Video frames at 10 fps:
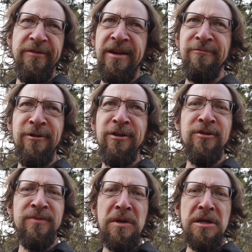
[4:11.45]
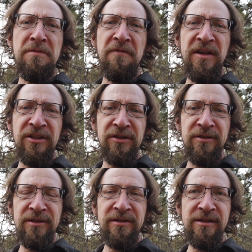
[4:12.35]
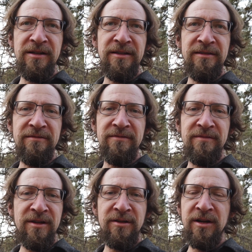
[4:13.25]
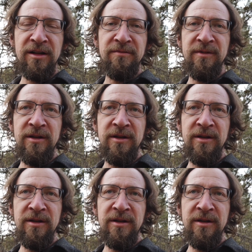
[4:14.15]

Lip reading: And one of those big features is they're not